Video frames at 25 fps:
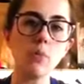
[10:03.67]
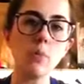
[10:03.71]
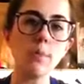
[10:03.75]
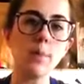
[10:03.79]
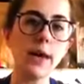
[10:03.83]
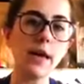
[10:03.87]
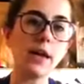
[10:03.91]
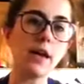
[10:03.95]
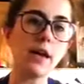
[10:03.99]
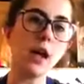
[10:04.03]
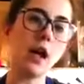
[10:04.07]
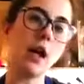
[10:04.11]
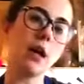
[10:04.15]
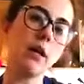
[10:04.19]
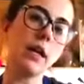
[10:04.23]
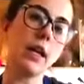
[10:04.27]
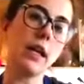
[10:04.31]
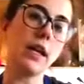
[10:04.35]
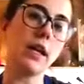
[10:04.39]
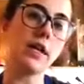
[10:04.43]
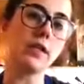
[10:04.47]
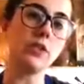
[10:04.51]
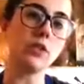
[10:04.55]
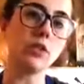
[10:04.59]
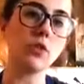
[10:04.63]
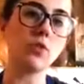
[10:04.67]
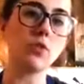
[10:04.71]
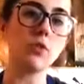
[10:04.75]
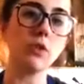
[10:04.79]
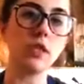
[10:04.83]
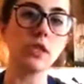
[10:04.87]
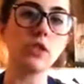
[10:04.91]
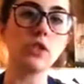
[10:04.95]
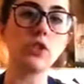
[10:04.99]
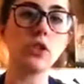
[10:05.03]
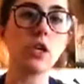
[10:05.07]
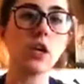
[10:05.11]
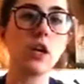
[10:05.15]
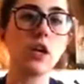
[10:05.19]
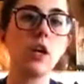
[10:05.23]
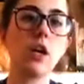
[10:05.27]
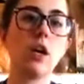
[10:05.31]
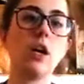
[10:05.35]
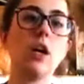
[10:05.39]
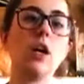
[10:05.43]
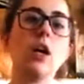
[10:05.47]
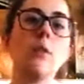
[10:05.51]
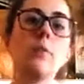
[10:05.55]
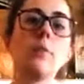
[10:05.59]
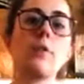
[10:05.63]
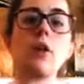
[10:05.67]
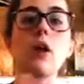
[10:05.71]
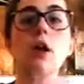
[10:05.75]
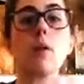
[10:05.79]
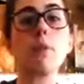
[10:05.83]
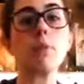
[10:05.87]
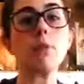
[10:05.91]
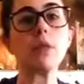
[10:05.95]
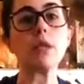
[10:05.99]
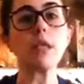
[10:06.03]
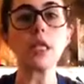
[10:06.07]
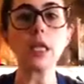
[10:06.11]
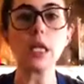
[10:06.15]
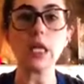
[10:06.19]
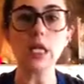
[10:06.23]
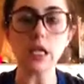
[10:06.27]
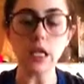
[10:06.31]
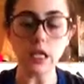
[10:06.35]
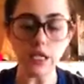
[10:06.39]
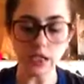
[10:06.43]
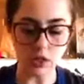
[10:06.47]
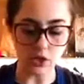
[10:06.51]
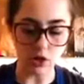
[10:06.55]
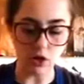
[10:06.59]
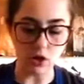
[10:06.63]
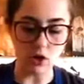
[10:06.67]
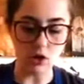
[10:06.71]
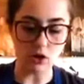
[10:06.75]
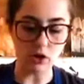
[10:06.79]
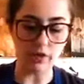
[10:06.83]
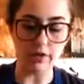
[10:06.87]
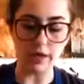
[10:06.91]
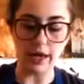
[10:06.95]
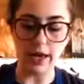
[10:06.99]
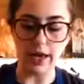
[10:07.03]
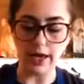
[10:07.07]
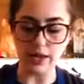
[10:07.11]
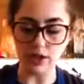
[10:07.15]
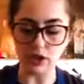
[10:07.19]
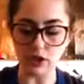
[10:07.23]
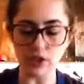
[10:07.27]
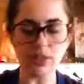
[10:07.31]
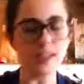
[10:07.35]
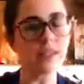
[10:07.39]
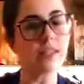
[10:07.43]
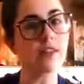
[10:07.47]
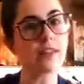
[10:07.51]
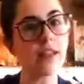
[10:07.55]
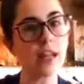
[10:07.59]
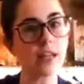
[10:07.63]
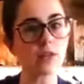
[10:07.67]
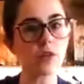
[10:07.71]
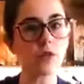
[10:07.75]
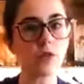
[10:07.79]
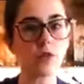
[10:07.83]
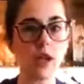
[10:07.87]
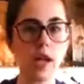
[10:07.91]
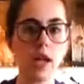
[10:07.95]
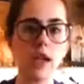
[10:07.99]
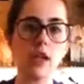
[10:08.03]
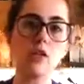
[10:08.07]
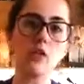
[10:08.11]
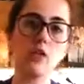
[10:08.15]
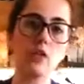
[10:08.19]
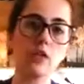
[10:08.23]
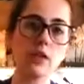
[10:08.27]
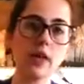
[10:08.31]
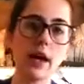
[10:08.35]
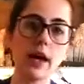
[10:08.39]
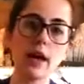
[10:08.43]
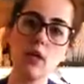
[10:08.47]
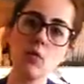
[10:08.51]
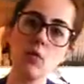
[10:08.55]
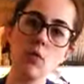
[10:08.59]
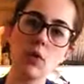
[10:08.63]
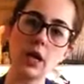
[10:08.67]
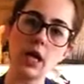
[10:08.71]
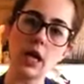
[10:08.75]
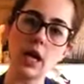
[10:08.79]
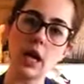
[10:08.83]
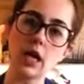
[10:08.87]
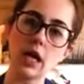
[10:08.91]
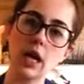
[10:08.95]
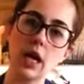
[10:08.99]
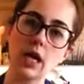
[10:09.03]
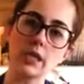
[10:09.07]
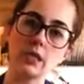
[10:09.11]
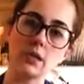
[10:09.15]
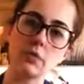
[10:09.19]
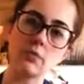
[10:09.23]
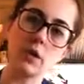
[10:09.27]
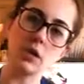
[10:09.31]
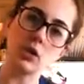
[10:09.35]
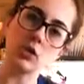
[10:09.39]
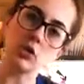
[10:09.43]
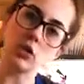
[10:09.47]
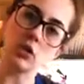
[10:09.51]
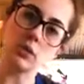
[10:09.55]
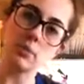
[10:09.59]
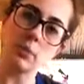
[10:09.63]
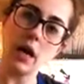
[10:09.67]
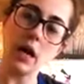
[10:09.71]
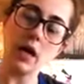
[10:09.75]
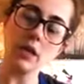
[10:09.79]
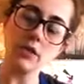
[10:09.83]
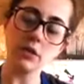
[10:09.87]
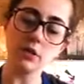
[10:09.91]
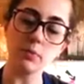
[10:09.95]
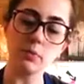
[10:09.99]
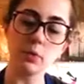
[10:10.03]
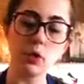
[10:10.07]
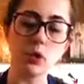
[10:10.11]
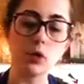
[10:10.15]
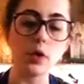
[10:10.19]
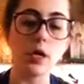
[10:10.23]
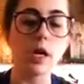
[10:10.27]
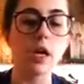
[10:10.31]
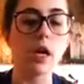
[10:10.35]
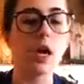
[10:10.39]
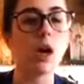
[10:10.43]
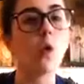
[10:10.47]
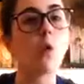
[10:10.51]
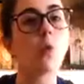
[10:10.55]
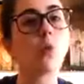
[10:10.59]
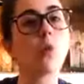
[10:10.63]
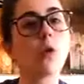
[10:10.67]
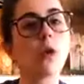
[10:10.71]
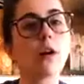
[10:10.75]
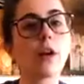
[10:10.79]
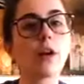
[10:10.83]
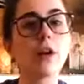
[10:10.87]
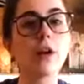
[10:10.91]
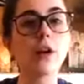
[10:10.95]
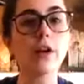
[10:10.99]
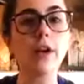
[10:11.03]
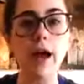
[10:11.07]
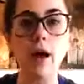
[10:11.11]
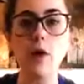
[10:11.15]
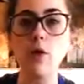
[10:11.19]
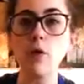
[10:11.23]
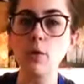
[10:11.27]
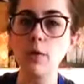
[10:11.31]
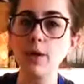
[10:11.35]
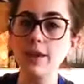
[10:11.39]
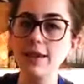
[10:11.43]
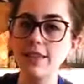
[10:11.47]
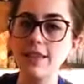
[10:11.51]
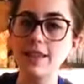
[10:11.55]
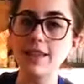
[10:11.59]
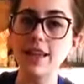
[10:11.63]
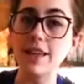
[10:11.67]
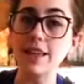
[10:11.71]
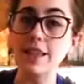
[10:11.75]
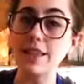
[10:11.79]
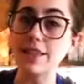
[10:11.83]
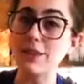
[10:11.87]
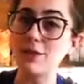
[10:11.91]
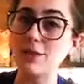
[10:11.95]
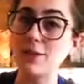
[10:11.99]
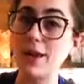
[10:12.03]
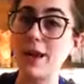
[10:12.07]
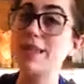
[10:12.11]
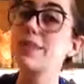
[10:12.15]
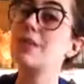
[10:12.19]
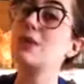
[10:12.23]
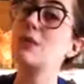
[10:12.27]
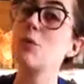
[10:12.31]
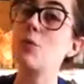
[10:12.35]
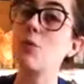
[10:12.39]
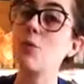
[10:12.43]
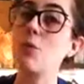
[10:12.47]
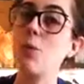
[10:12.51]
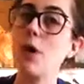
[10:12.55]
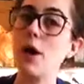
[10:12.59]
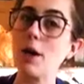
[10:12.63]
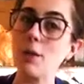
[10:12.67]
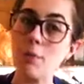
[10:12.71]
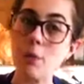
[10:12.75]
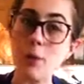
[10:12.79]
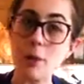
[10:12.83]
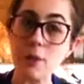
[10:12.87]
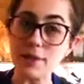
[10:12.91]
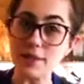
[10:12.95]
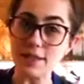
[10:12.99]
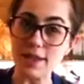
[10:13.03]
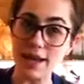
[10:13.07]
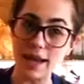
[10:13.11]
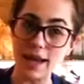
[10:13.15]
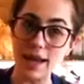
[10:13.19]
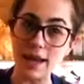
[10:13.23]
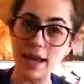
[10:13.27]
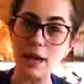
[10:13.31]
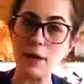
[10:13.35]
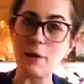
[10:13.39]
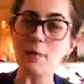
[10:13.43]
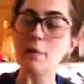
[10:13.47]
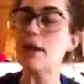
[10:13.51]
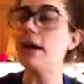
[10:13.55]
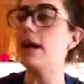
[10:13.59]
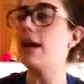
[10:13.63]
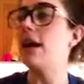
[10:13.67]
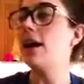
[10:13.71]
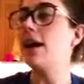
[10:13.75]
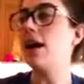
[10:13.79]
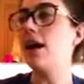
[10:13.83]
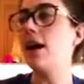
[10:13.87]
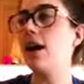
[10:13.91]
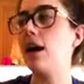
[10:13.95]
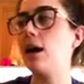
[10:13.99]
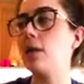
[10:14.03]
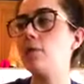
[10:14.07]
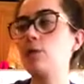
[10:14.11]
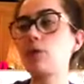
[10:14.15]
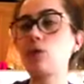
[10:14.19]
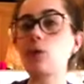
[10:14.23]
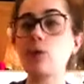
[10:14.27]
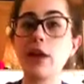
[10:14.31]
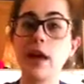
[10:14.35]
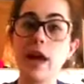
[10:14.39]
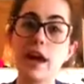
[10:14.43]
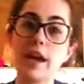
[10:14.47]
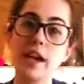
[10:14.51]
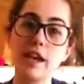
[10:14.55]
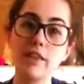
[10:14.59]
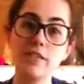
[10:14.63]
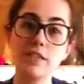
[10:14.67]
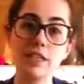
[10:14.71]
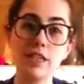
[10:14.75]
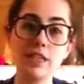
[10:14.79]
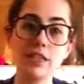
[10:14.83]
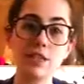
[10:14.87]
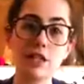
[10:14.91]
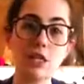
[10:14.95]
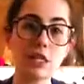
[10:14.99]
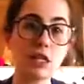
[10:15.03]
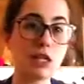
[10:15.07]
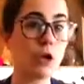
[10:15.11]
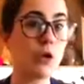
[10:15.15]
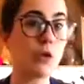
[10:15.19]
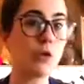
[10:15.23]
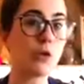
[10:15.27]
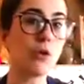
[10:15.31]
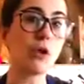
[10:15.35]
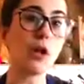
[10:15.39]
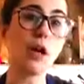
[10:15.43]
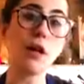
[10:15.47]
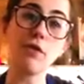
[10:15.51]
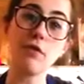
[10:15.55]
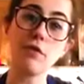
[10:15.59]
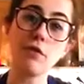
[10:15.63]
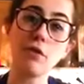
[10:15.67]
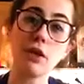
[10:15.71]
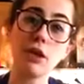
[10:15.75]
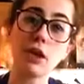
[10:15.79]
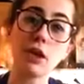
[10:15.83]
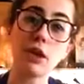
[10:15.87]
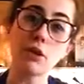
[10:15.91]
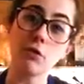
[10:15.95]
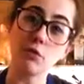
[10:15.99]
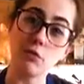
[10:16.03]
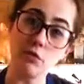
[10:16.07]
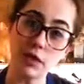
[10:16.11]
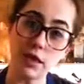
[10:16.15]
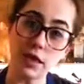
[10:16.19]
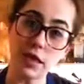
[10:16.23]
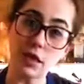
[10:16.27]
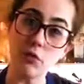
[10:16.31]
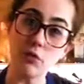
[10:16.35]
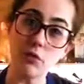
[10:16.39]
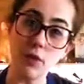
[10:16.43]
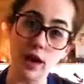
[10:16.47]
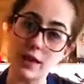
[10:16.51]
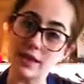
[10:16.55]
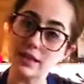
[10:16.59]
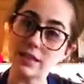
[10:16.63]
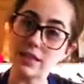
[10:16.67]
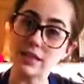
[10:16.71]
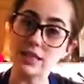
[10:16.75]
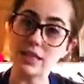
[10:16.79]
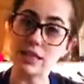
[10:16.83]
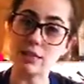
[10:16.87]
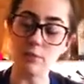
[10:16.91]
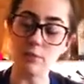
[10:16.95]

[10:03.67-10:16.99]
may not get it to reach completely to all of the edges, and that's okay. You just kind of want to get it as much as possible. We're now going to let this rest one more time. So that gives us a total of 3 resting